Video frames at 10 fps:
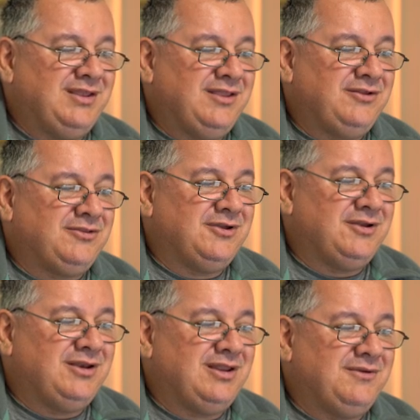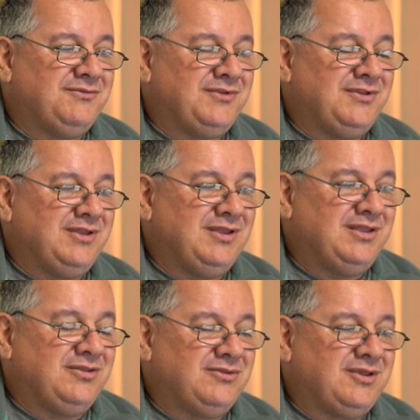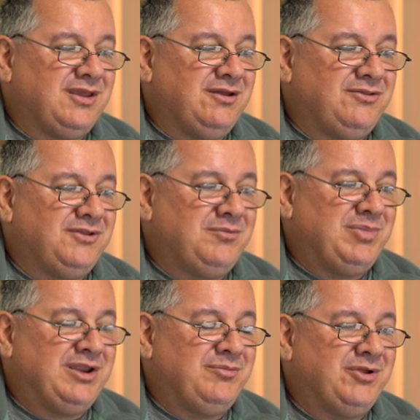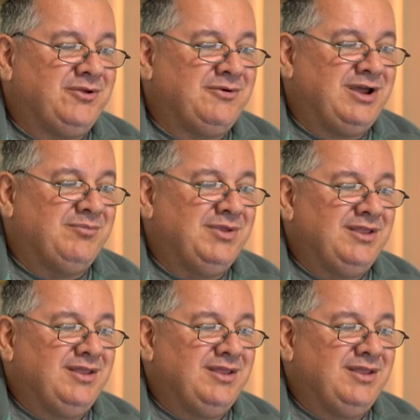and you turn left to go into the Bundaberg rum.